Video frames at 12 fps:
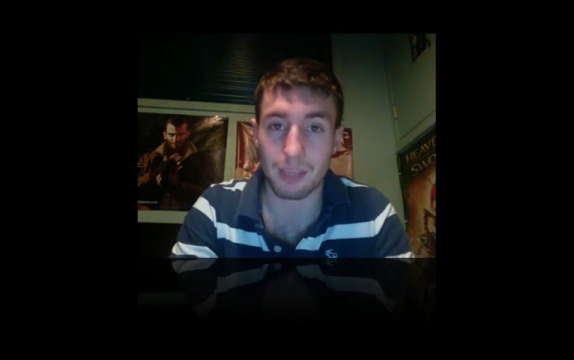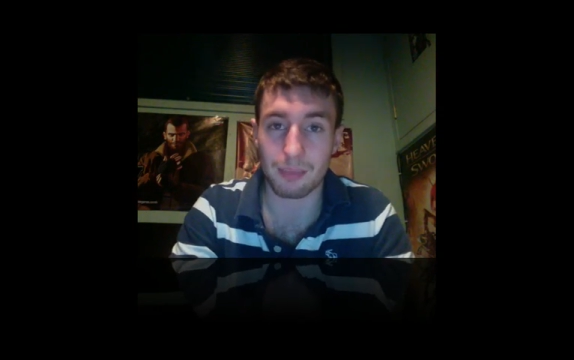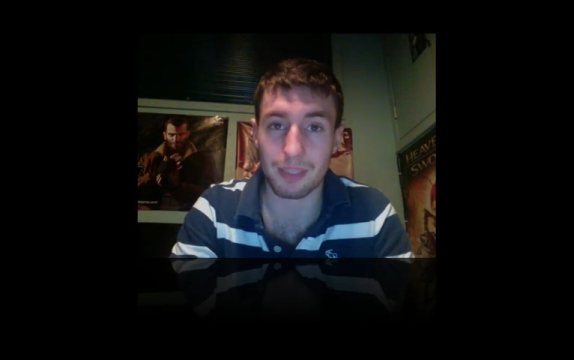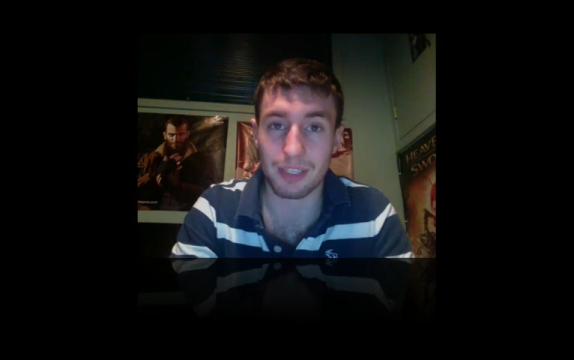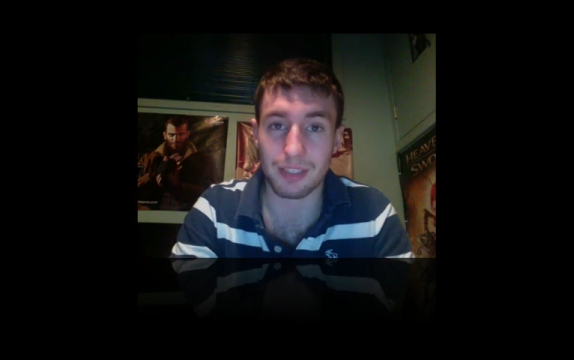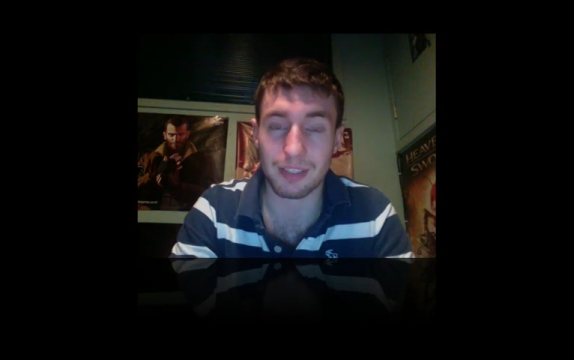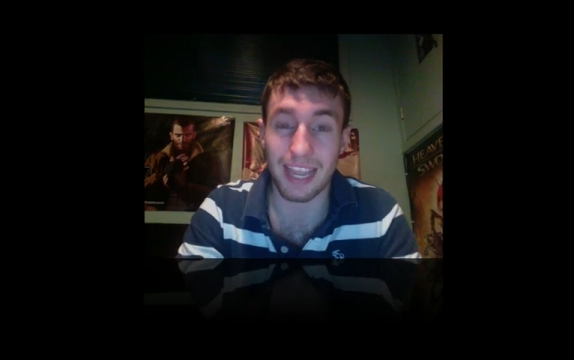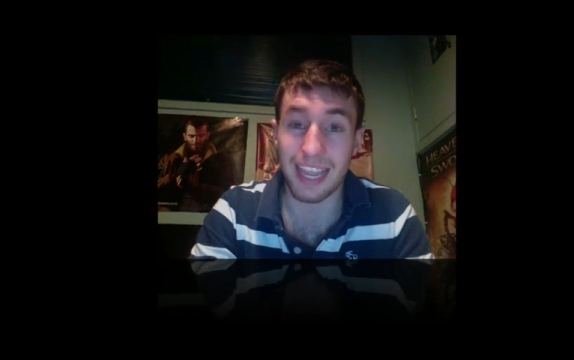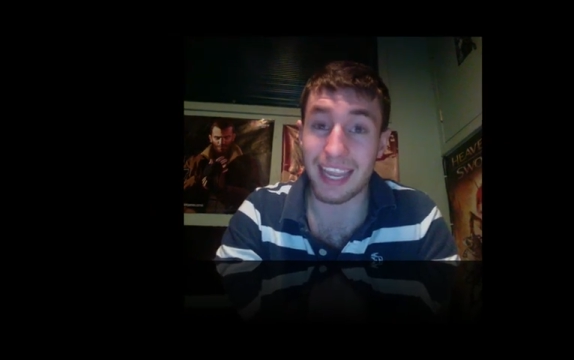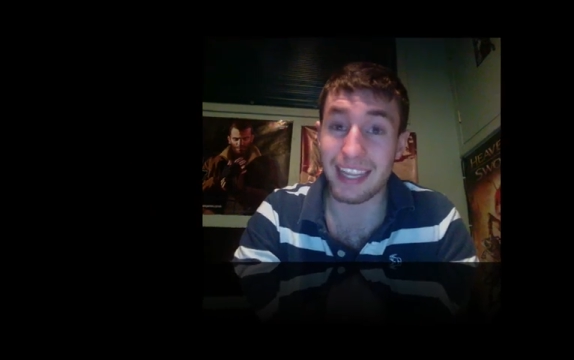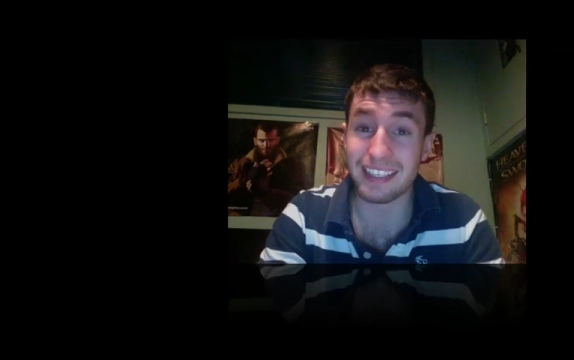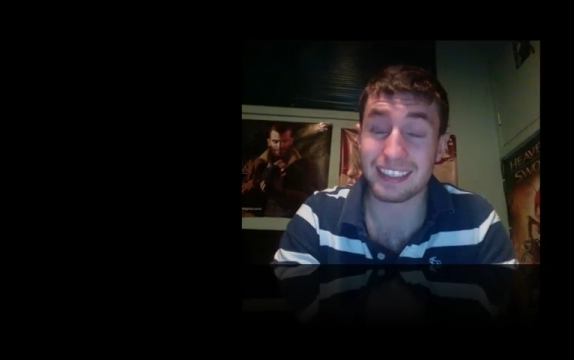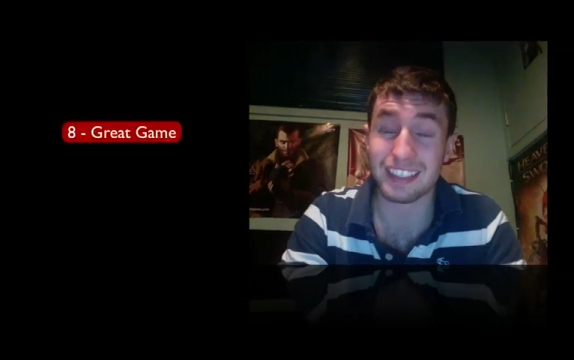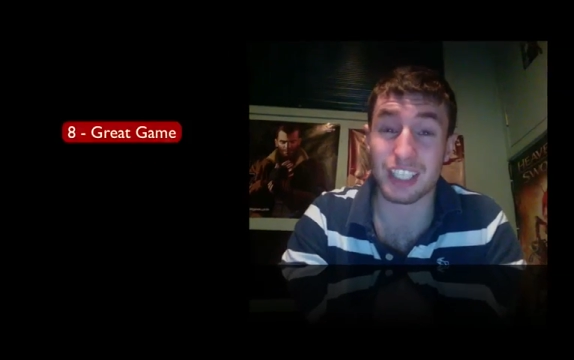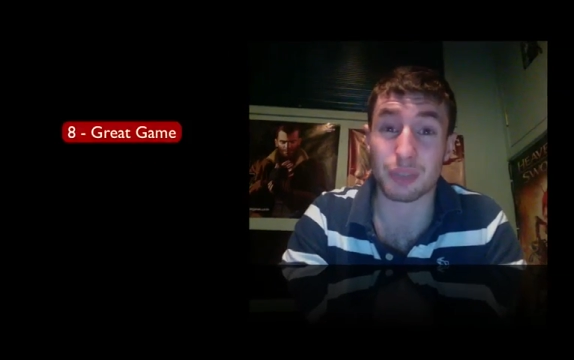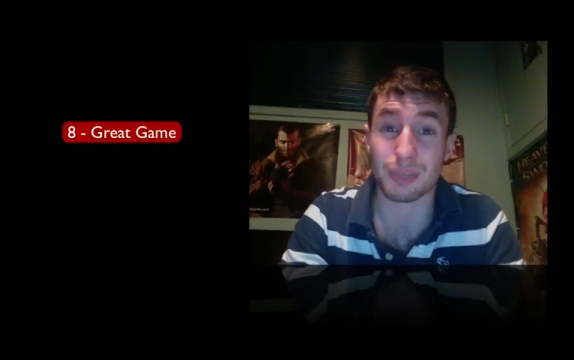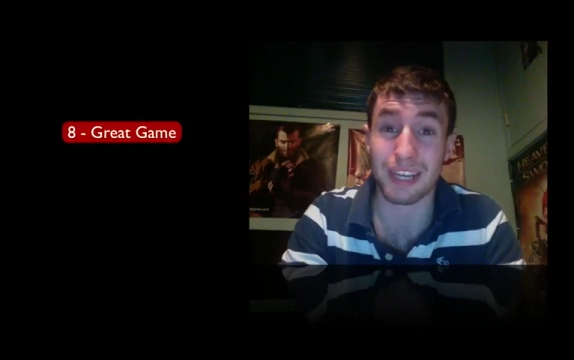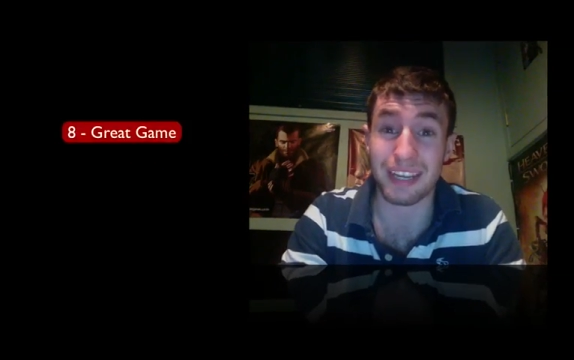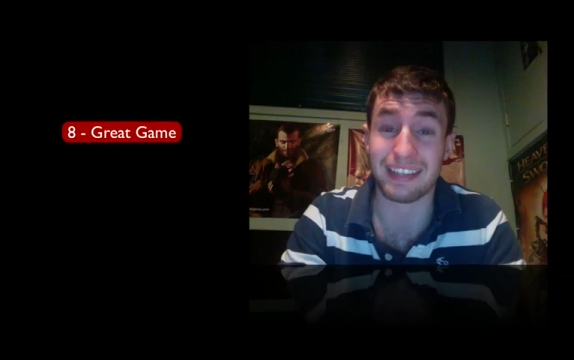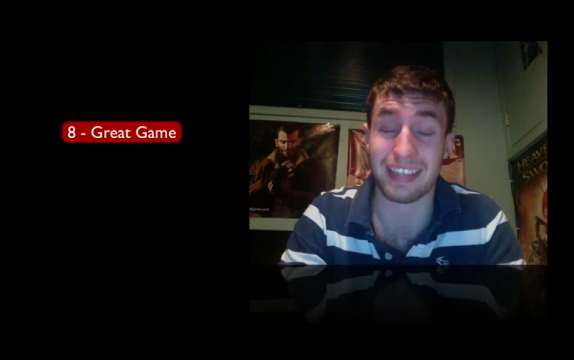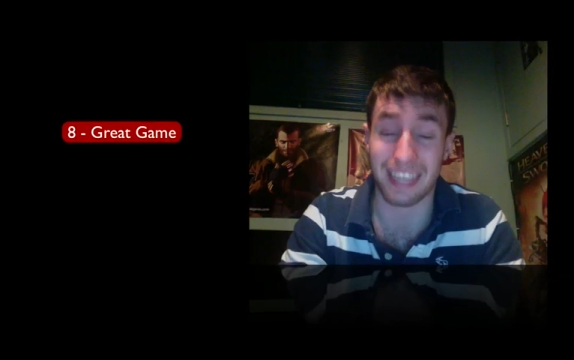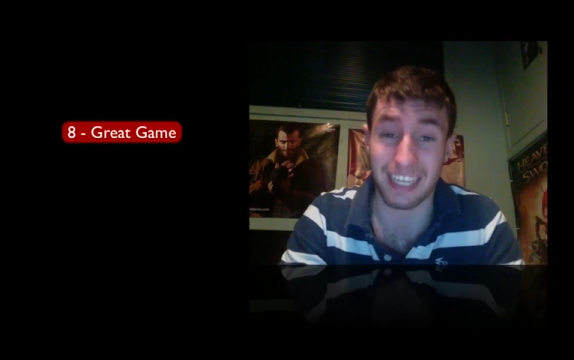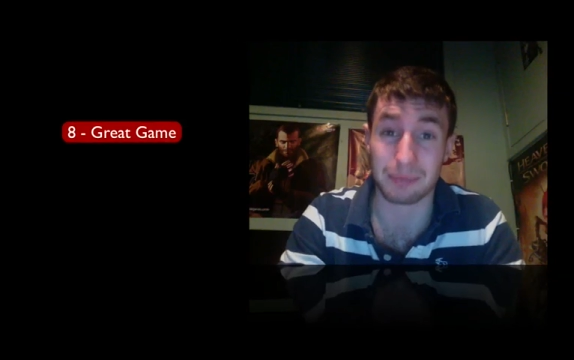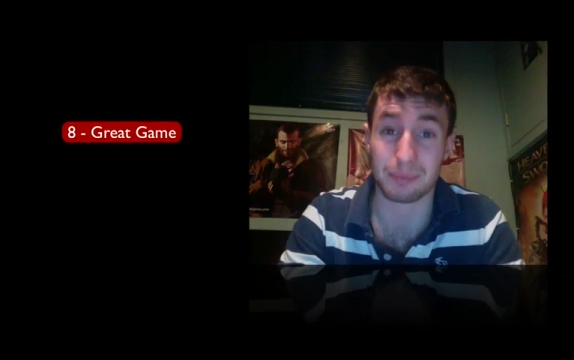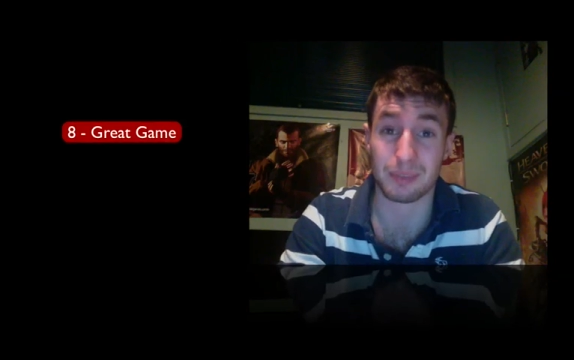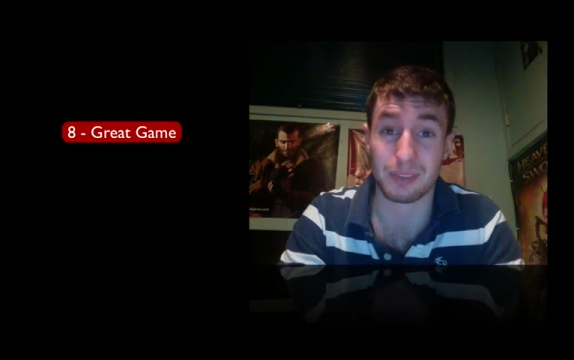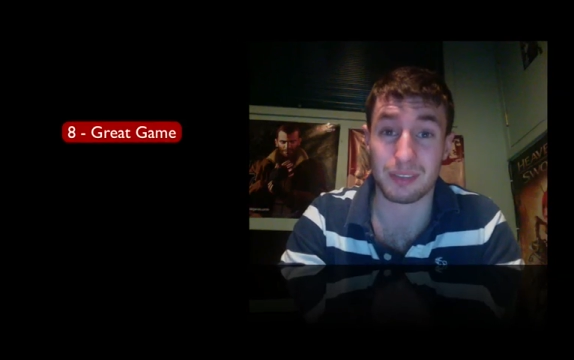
I mean, 8 is a great game.